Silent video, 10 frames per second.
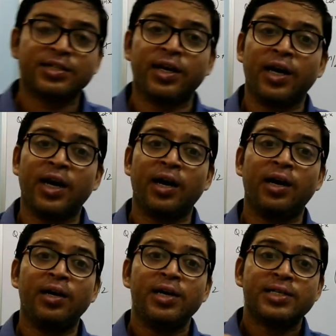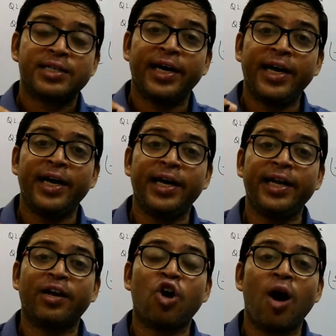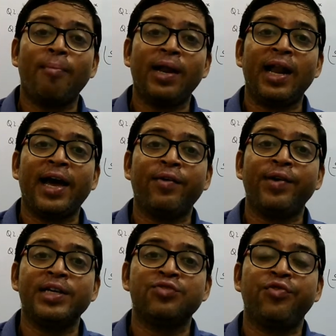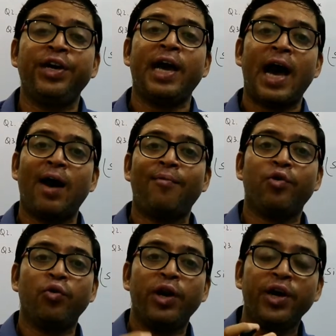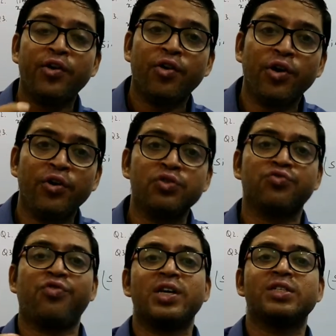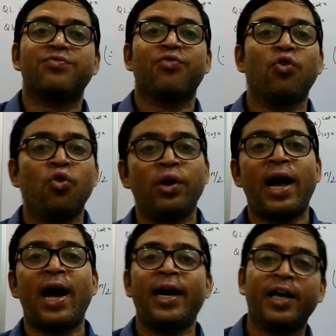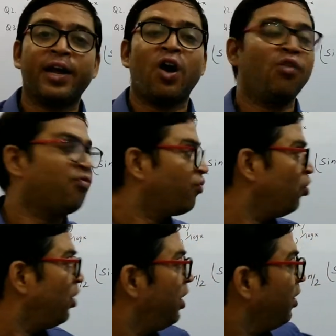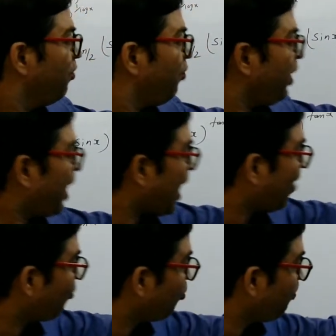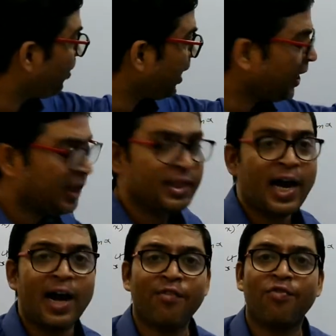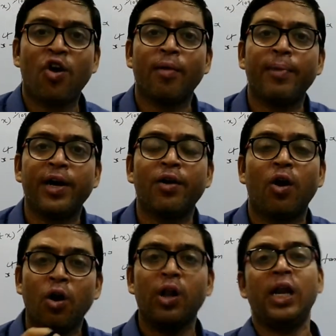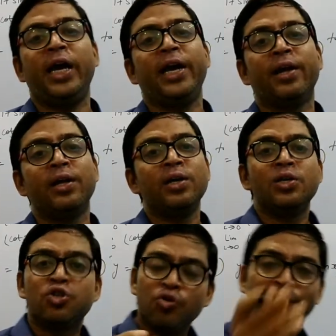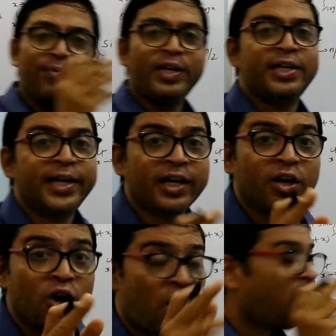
just say in common language, we have to introduce first floor and ground floor. We have to bring in that format only. So we will take